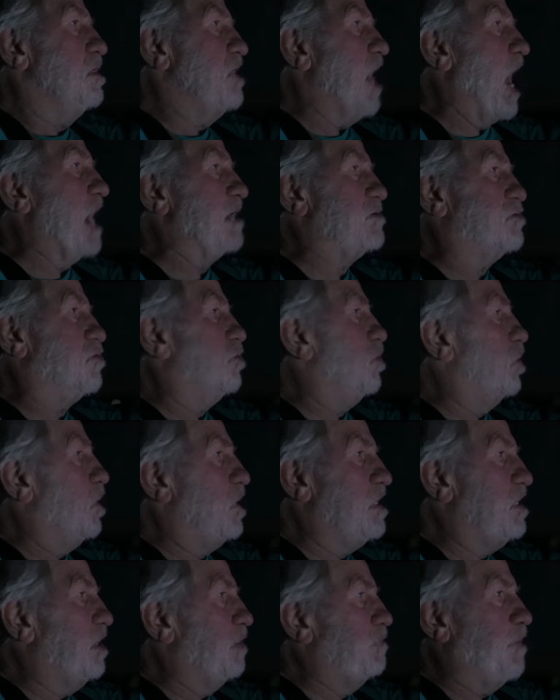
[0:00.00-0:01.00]
natural
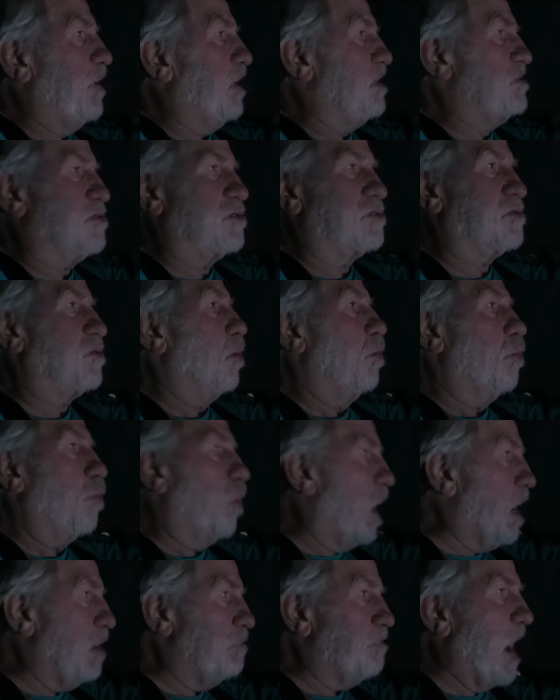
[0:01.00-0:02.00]
independence.
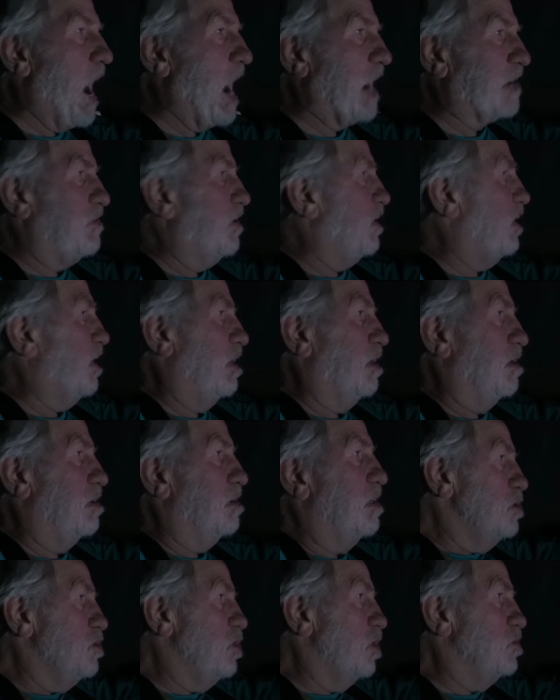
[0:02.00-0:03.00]
Way back there,
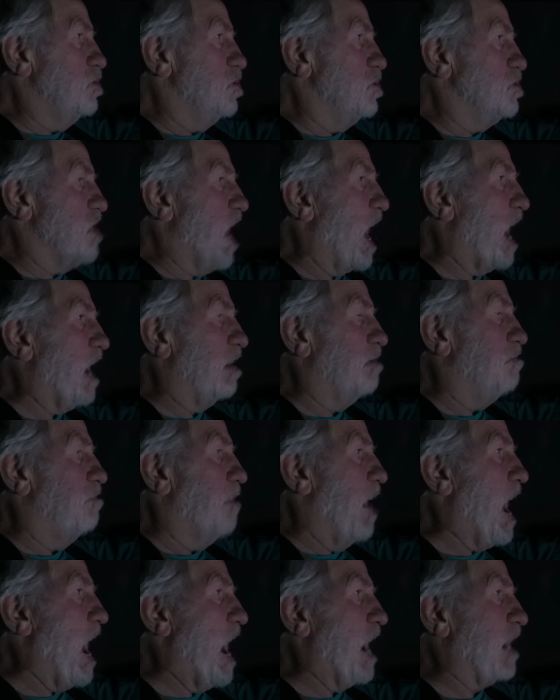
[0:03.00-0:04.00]
she was out of
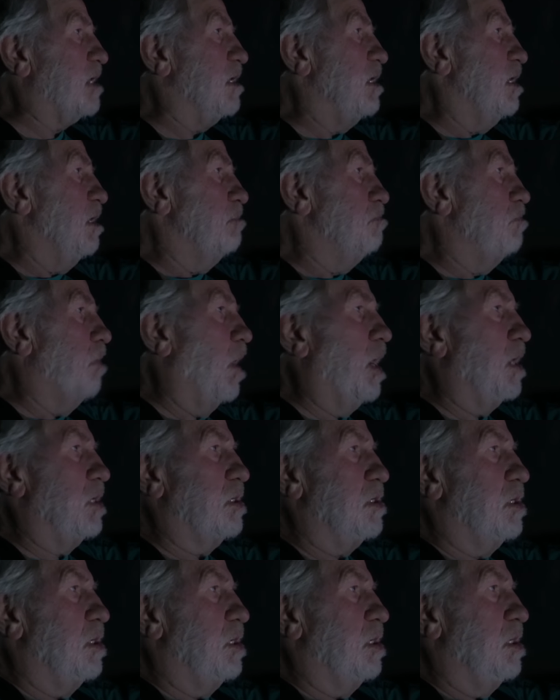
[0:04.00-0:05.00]
Mac, but
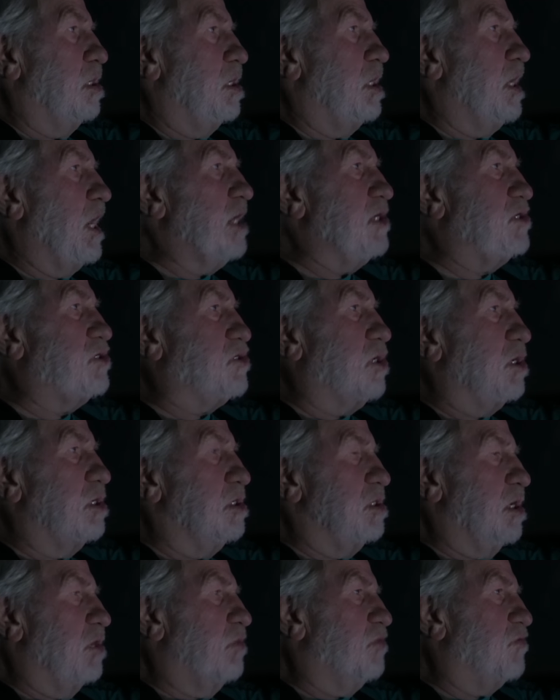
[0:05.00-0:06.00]
he
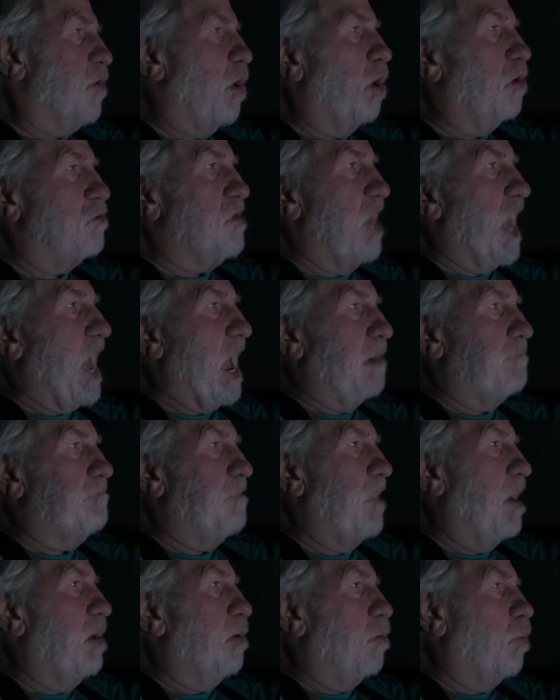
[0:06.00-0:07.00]
throwed that.
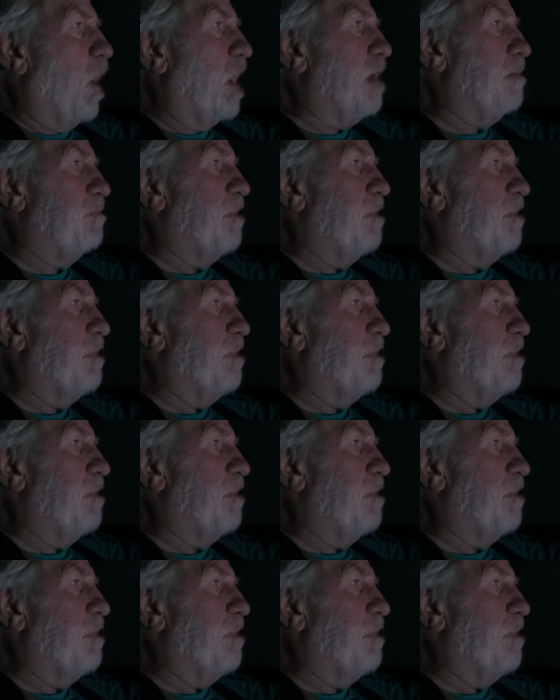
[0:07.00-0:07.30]
But way